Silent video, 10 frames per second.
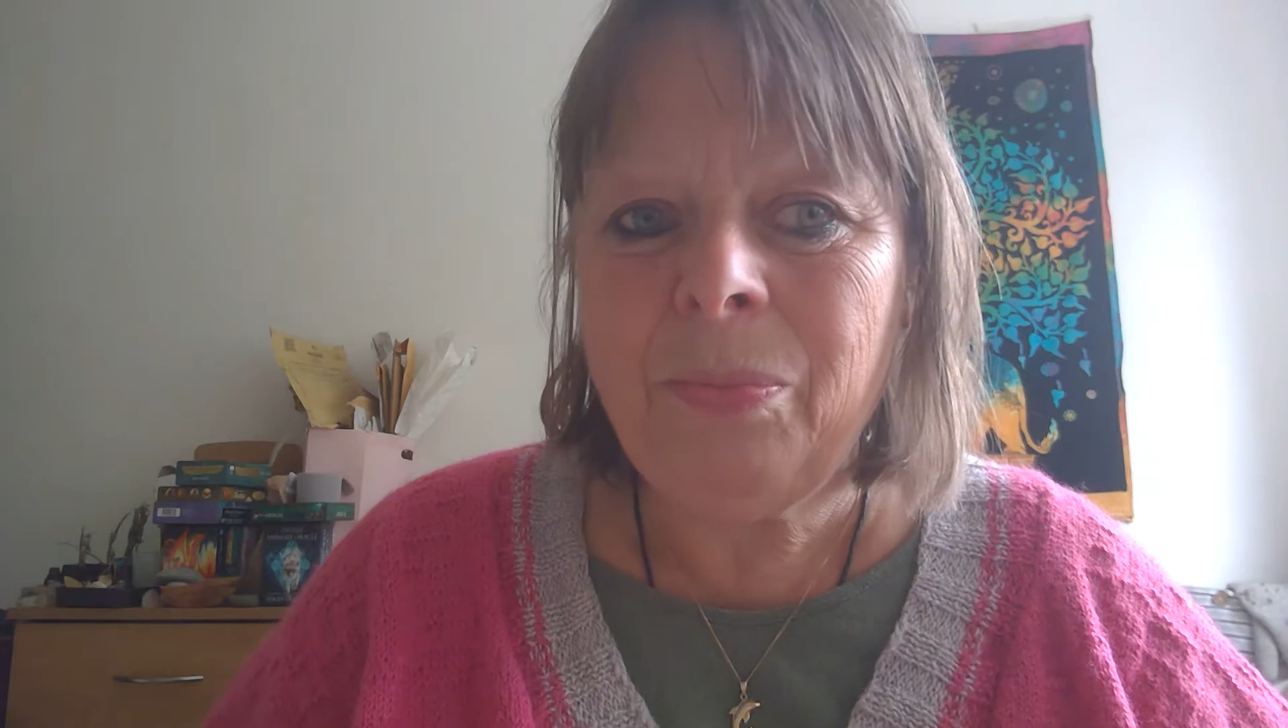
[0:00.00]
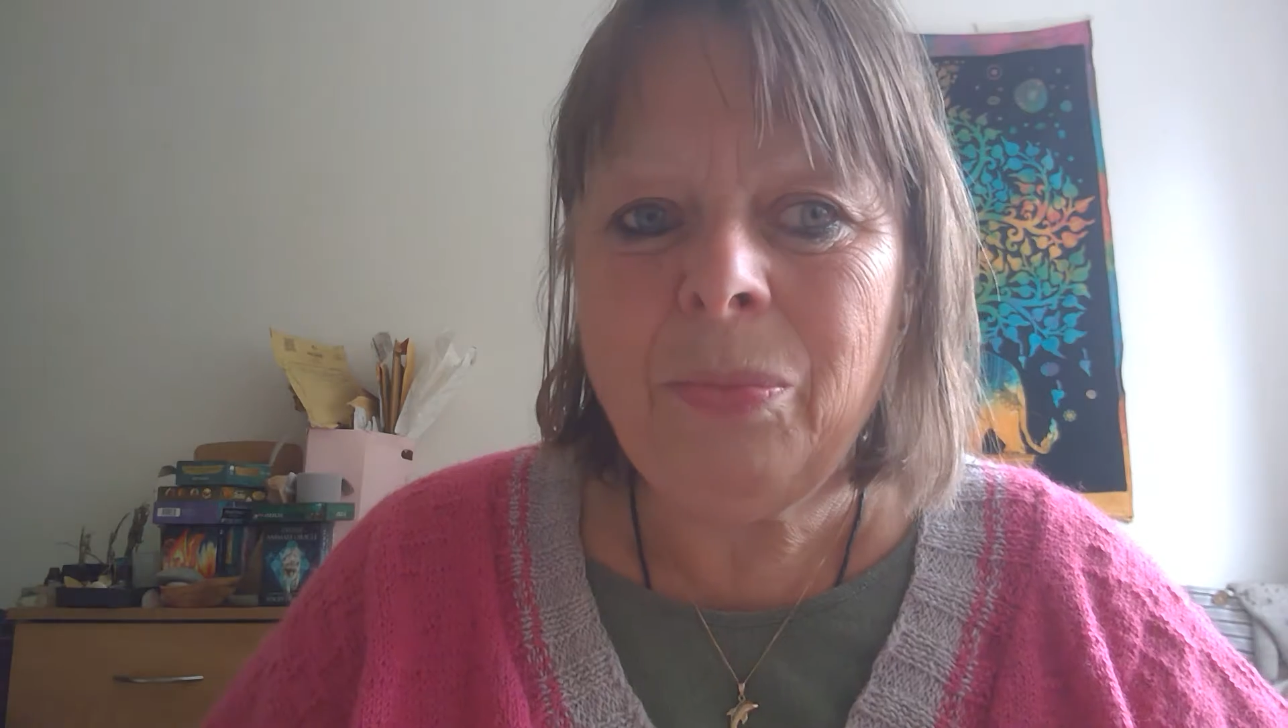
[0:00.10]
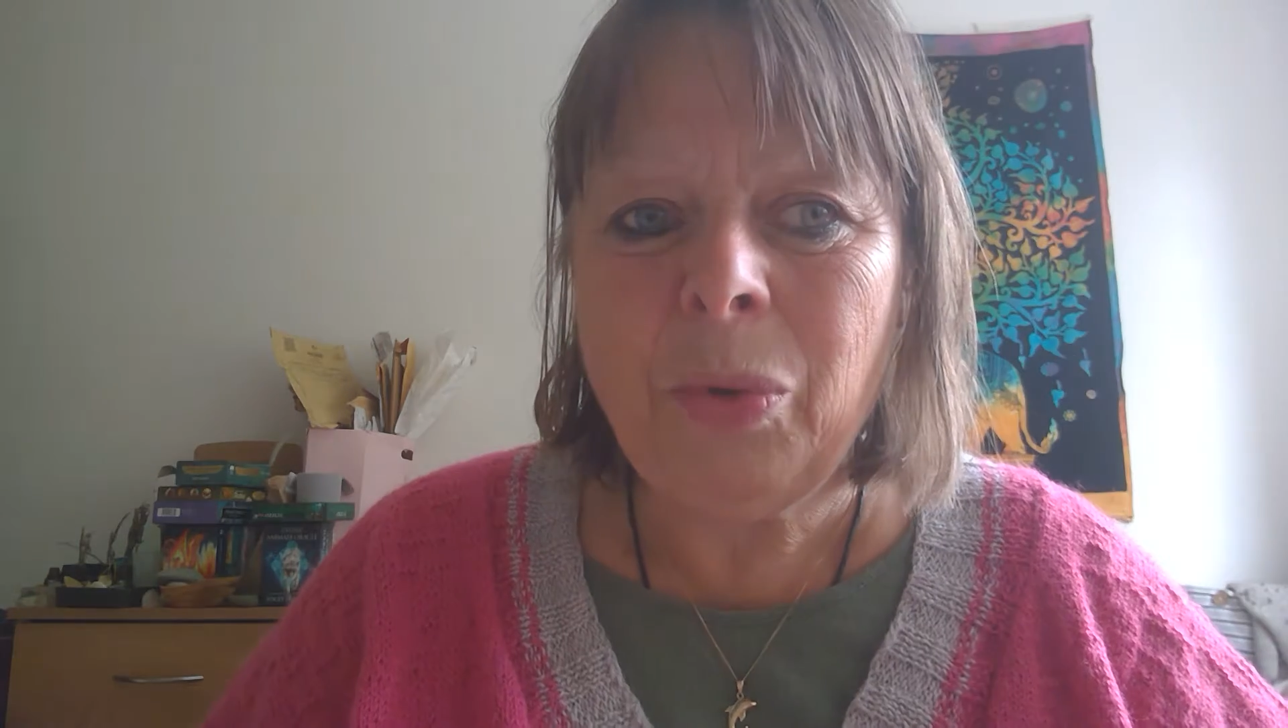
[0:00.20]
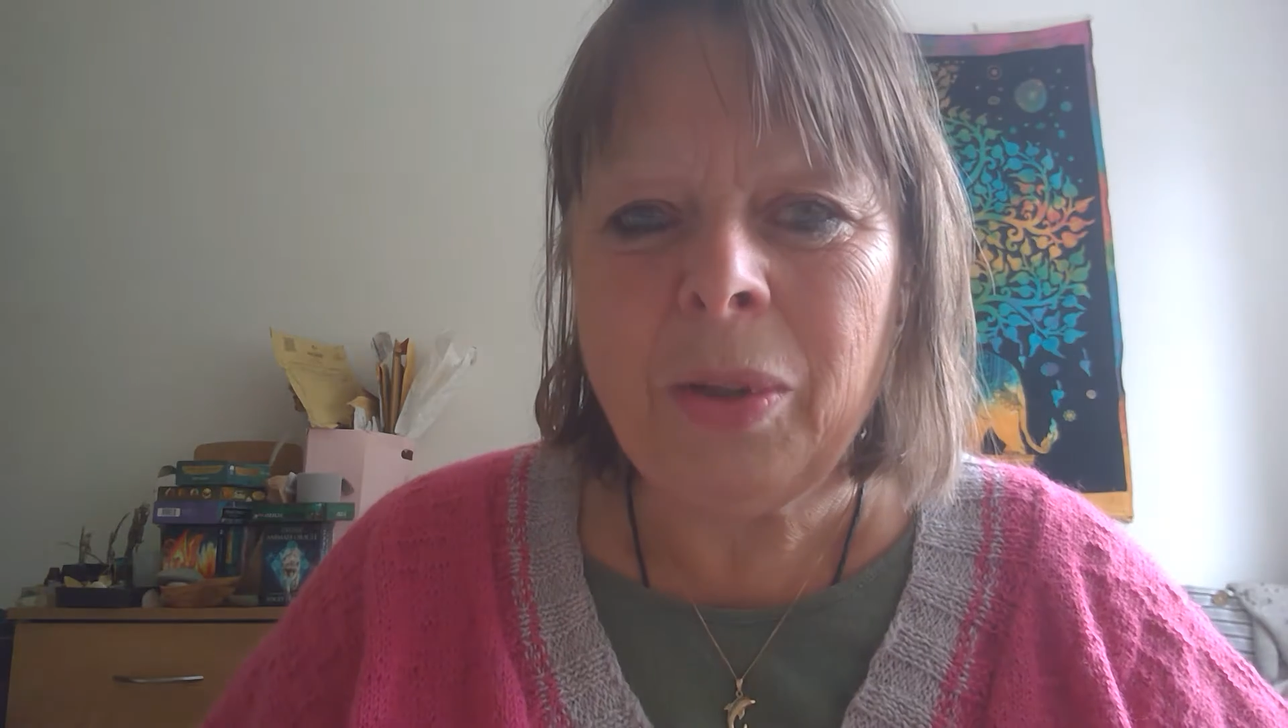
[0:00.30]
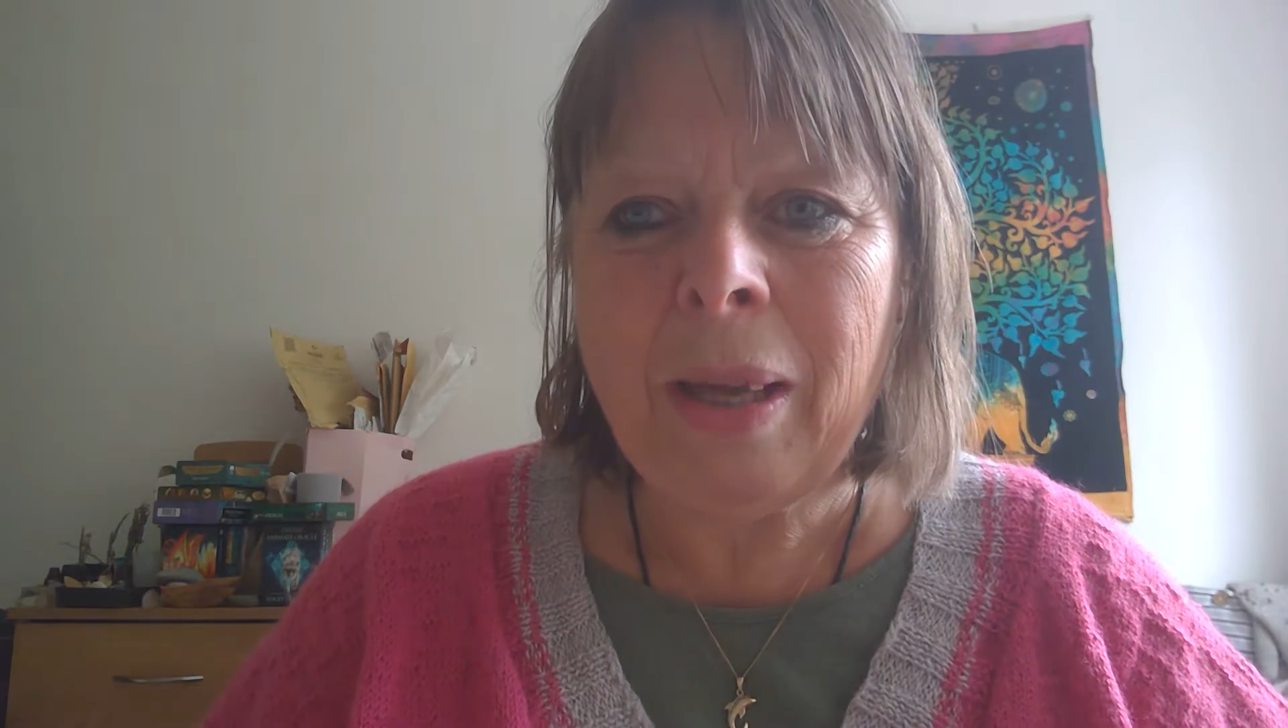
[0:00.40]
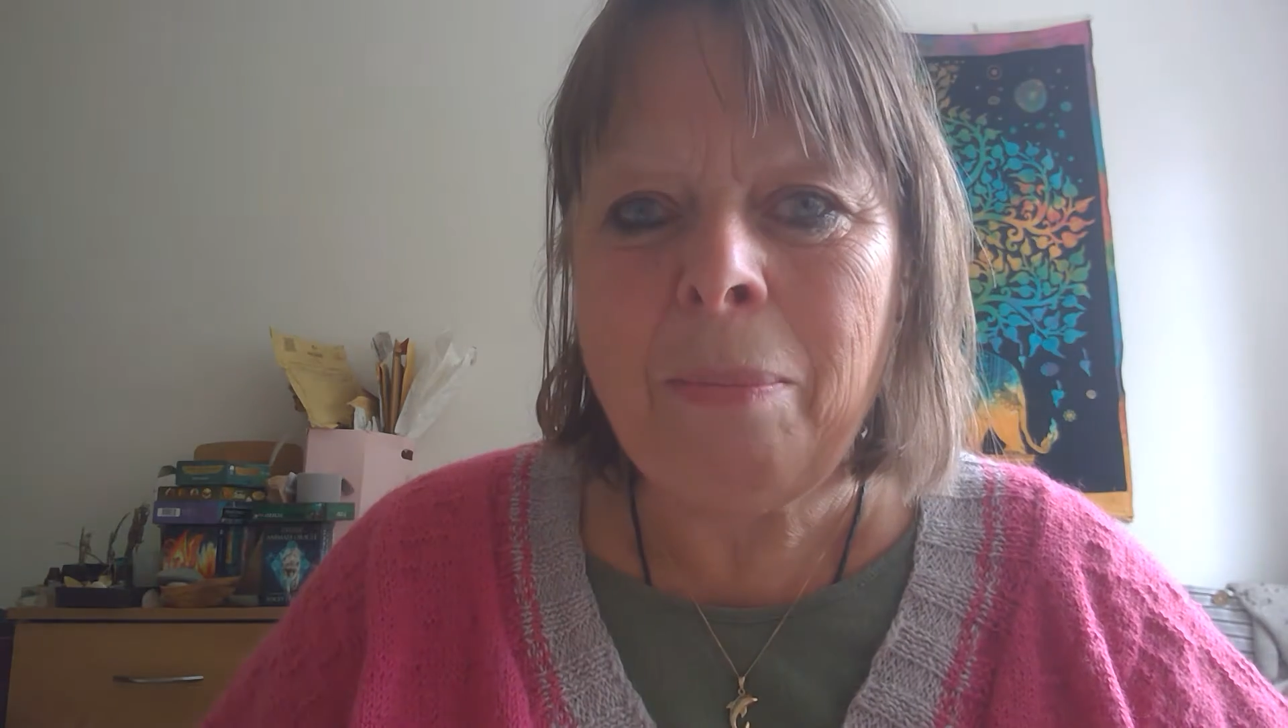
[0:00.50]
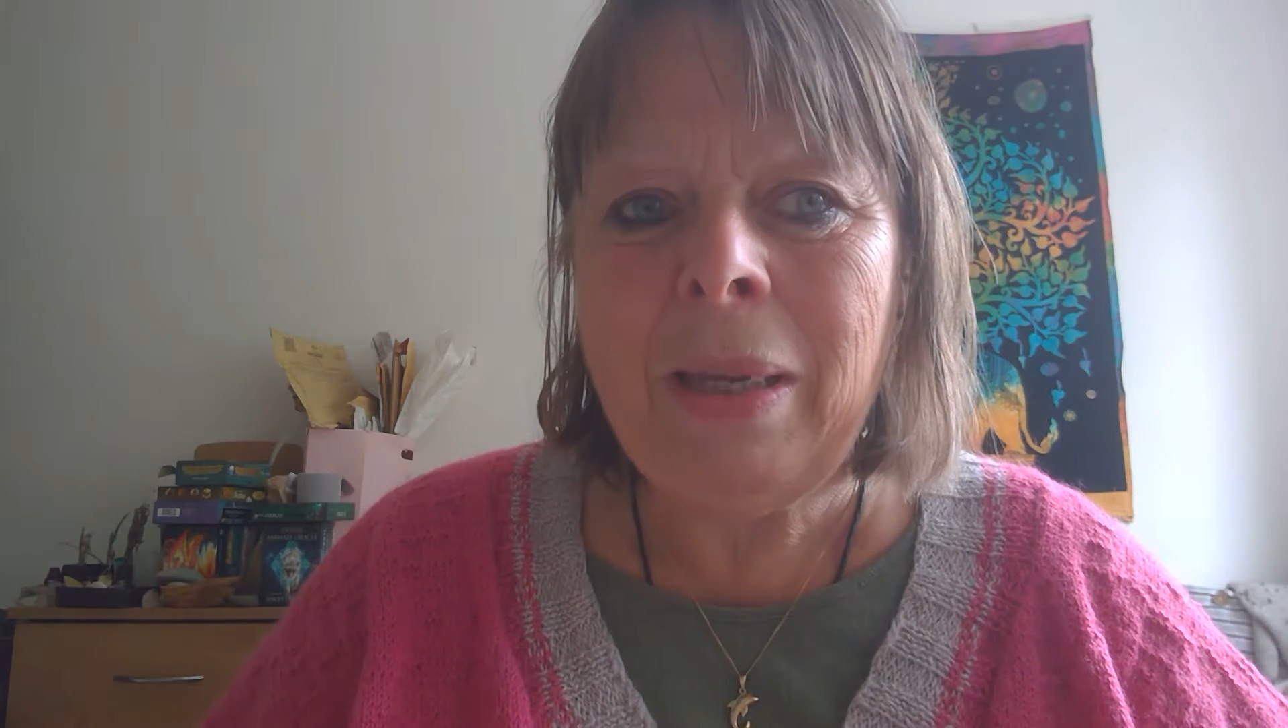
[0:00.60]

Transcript: what that